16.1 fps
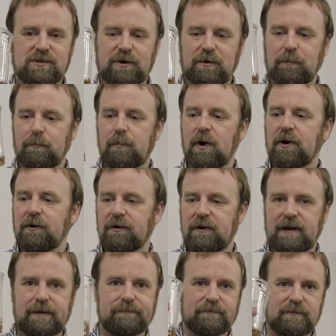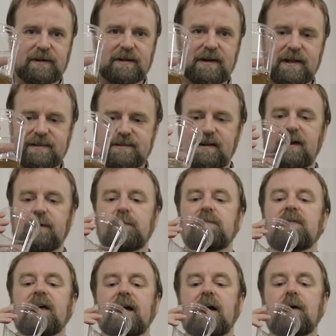the term buttery, and that's uh,
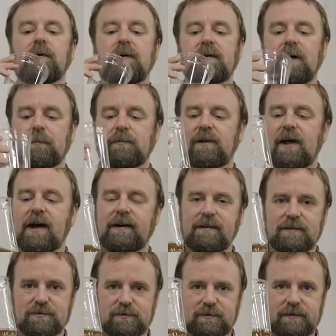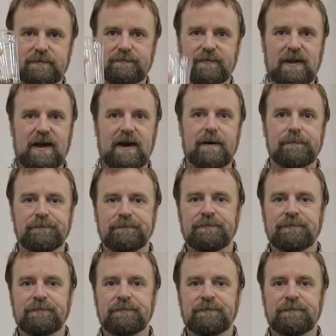I think I would apply to this one, yeah.